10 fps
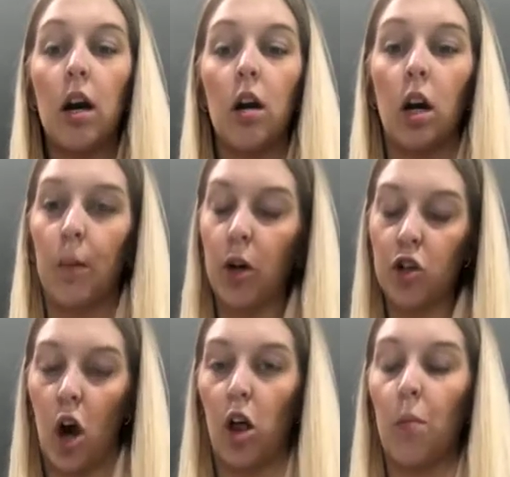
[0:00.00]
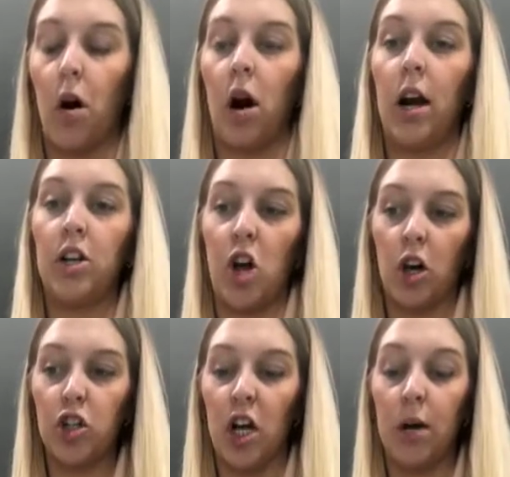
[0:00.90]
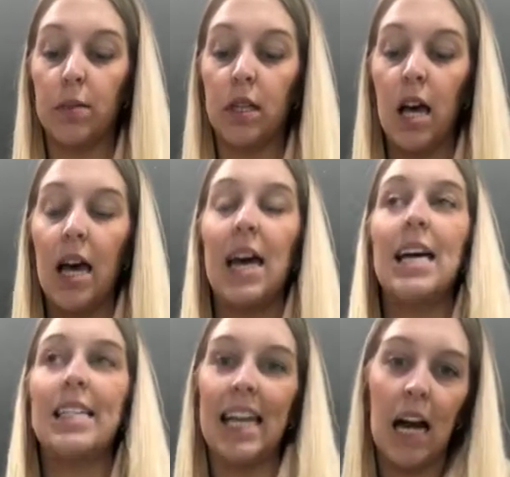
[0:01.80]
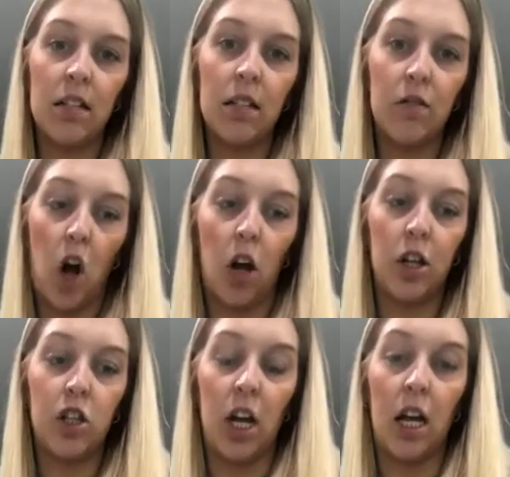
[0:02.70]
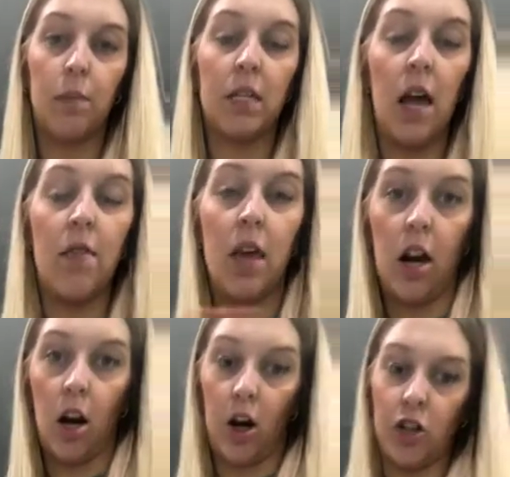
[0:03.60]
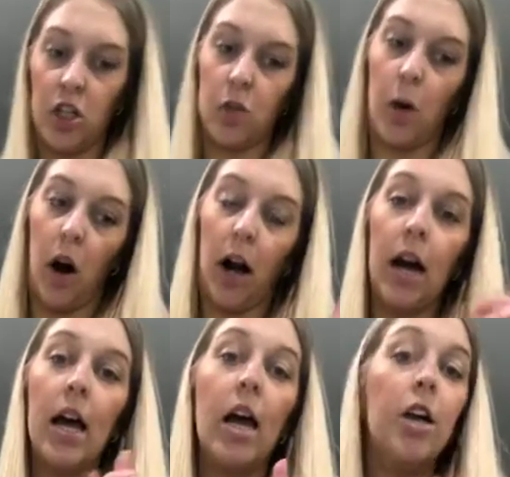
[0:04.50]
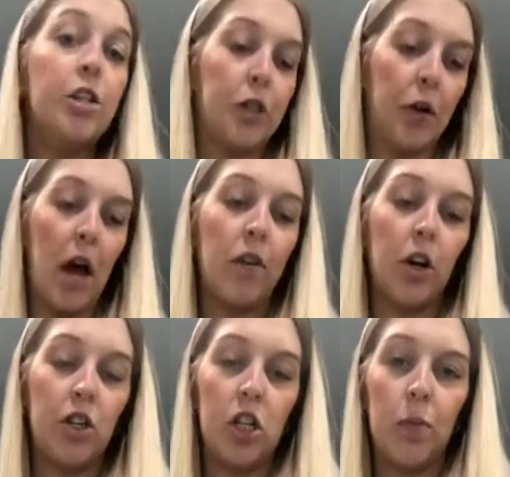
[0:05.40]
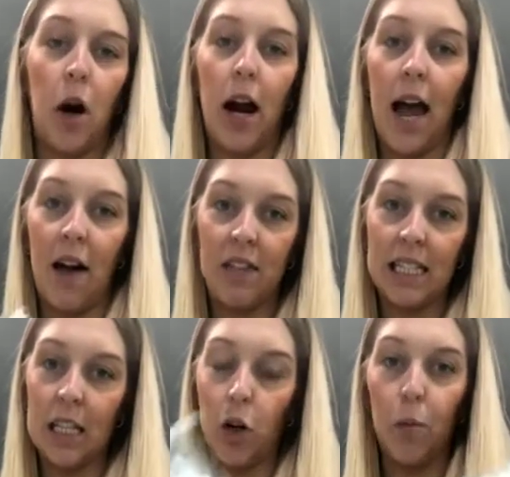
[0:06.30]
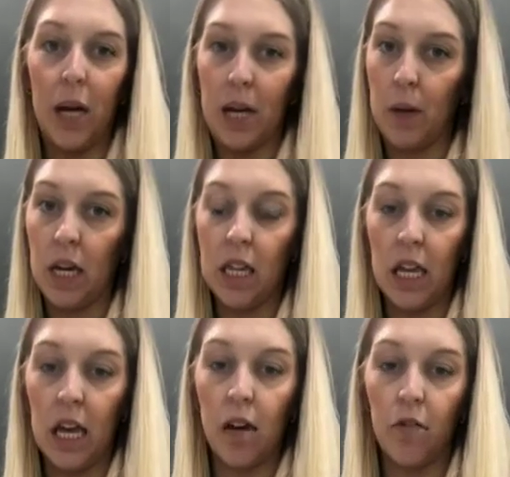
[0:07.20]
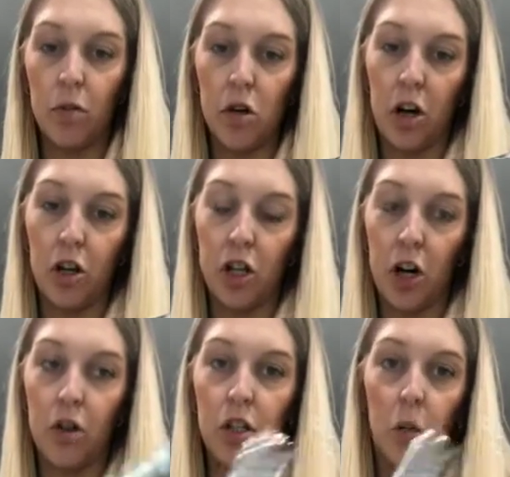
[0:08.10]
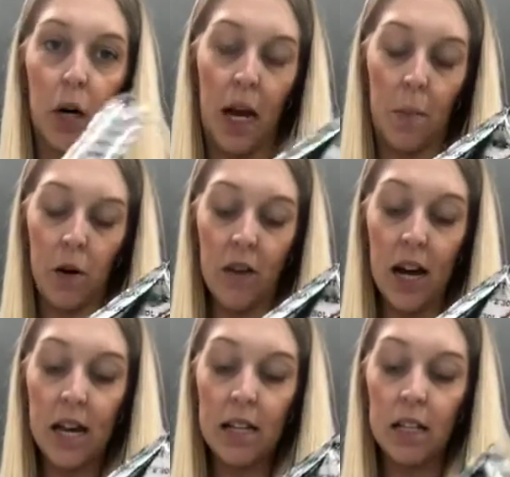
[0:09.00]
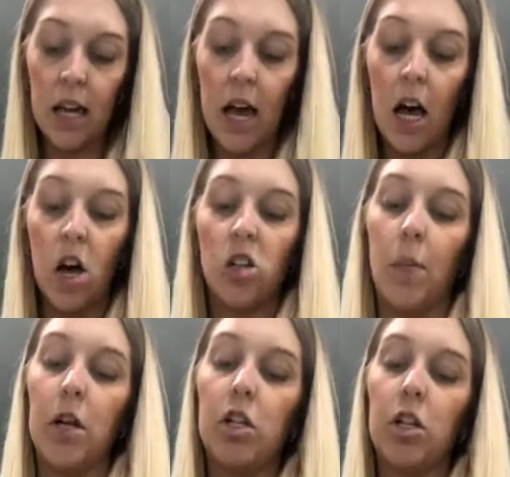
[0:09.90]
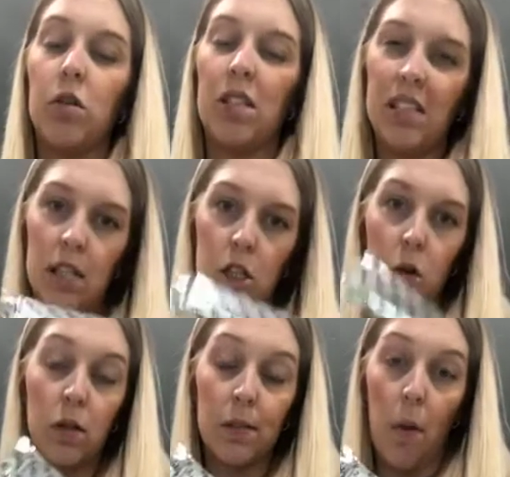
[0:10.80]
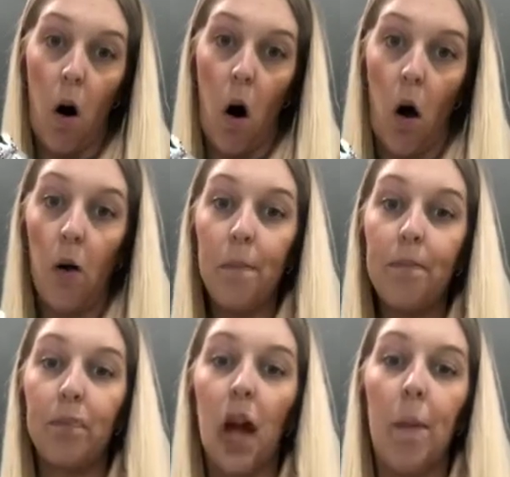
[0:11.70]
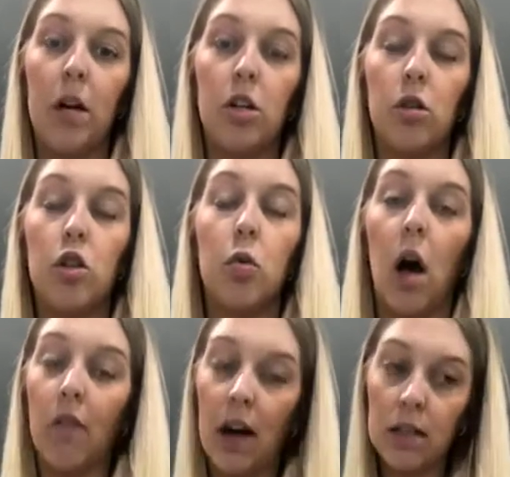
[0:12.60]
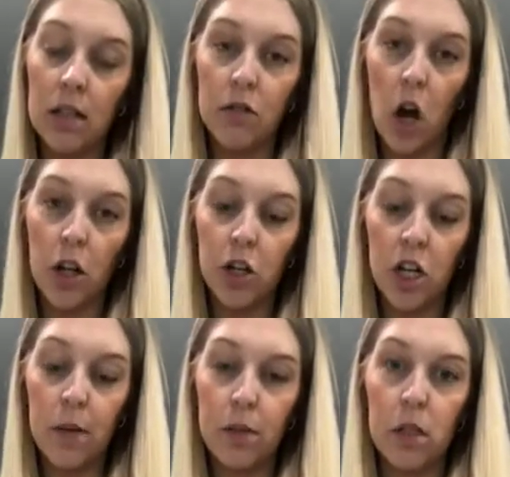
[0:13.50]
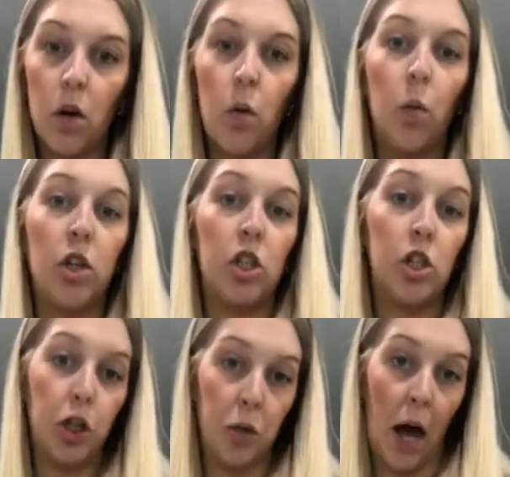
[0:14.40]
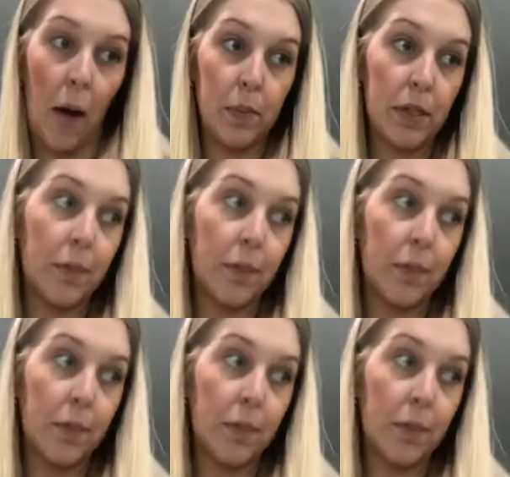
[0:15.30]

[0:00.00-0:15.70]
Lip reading: or a milk chocolate bar and chocolate chips, 10 ounces of chocolate chips, and then a Hershey's bar. Don't have a Hershey's bar. I have this little baby thing from Trader Joe's, so we're going to improvise. So I'm going to do, since this is so small, I'm going to do 12 ounces of chocolate chips, which is 2 cups.